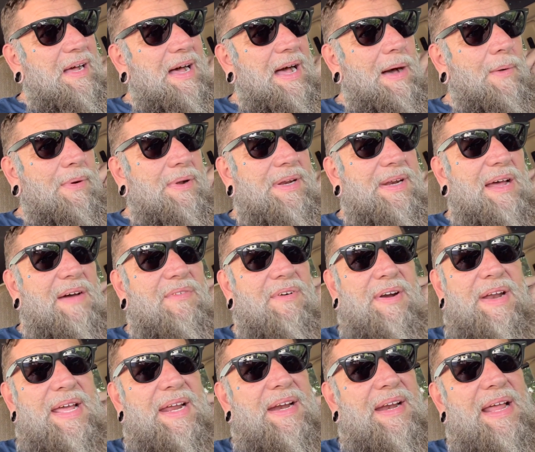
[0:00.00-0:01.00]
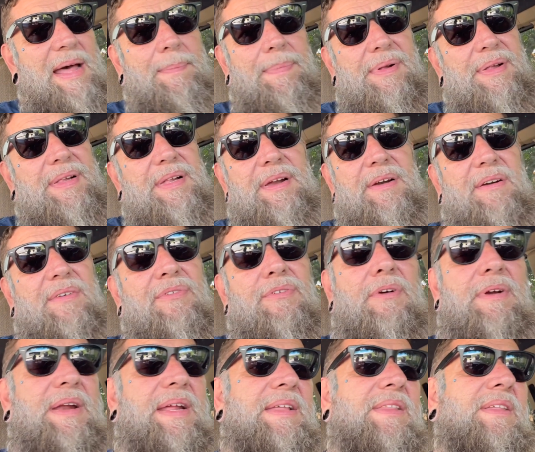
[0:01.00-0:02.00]
I would never need an epicenter
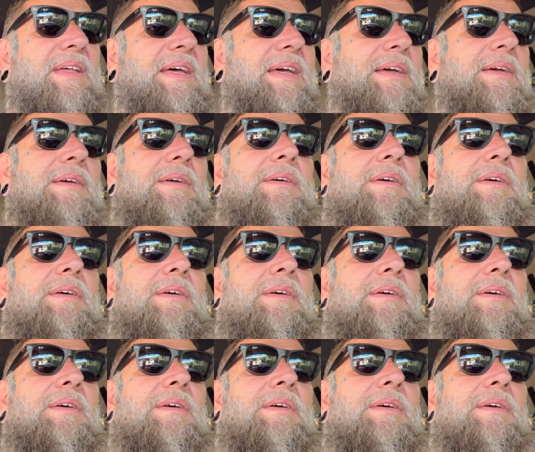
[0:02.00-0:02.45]
for anything.